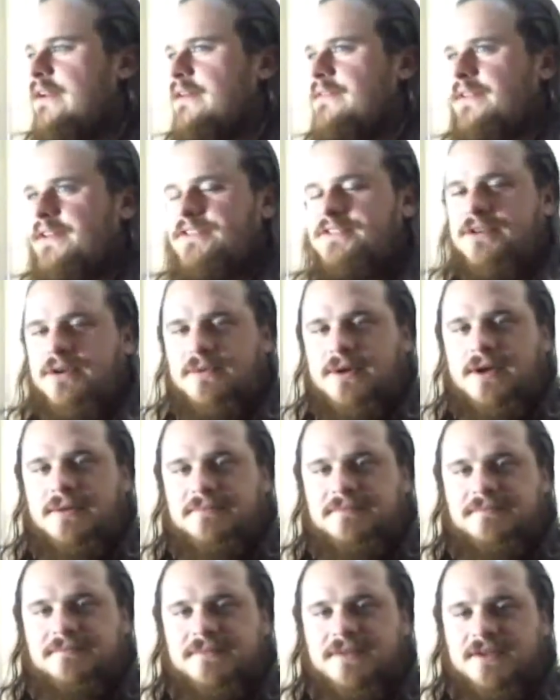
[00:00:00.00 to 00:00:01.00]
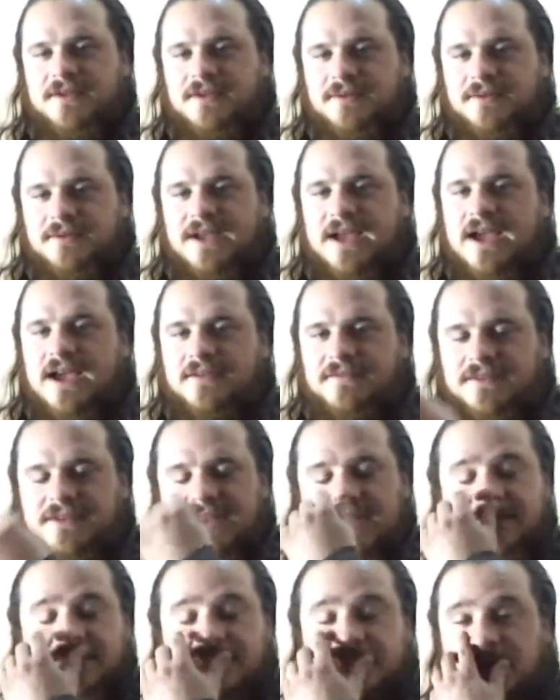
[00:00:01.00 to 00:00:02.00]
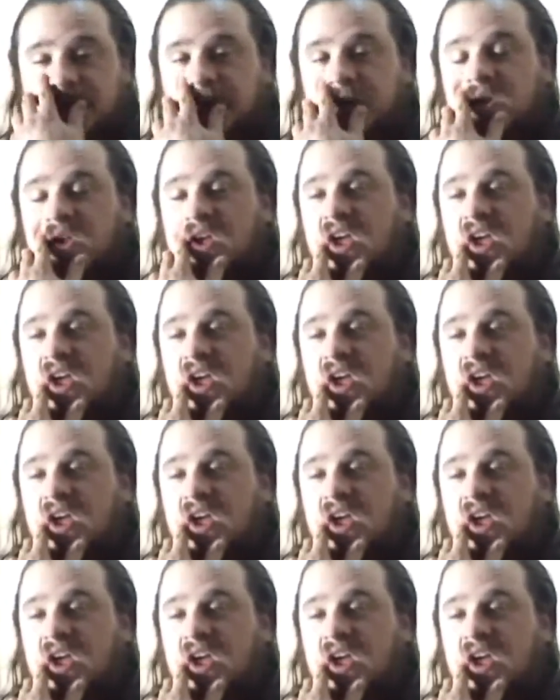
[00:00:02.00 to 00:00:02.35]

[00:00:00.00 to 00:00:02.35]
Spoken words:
they show up, you know, and they have a definite